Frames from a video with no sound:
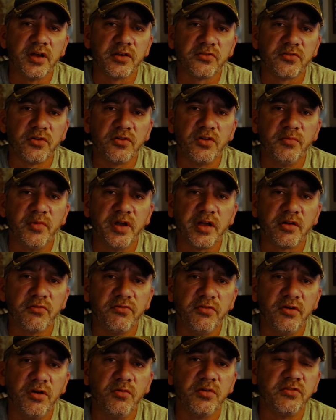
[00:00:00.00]
external
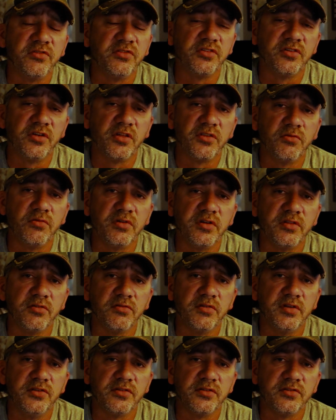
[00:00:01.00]
microphone, which is another one of the
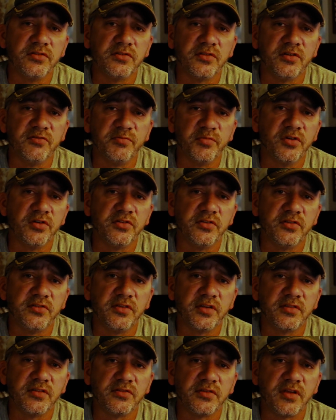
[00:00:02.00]
reasons of
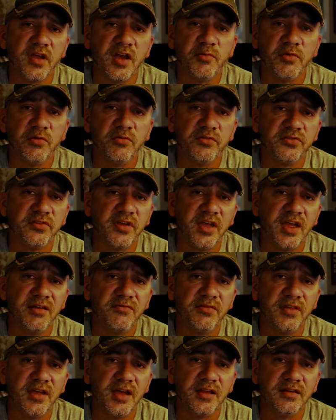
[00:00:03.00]
purchasing this camera, was to
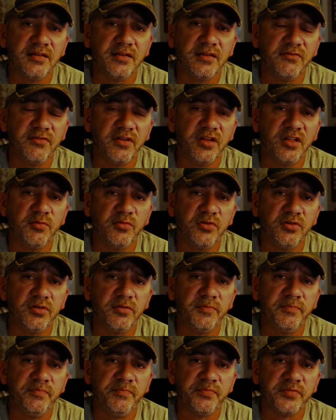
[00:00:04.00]
have that
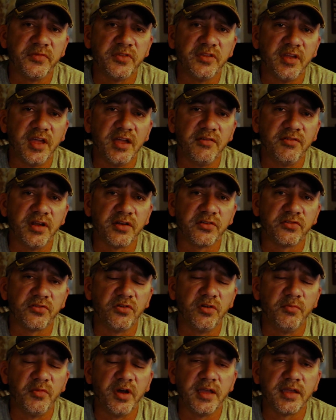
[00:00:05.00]
available, to have an
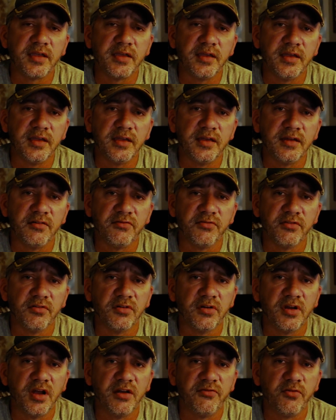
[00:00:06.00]
external mic. And
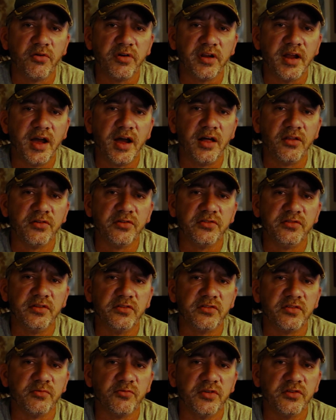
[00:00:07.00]
for $40,
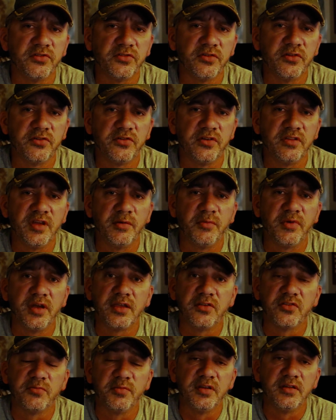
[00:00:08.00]
did some research, and that
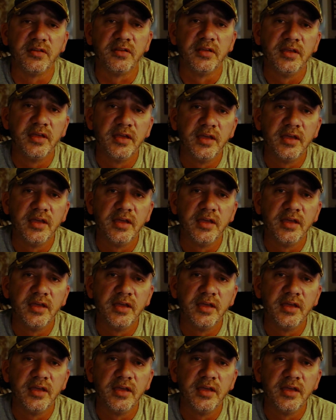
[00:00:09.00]
mic has been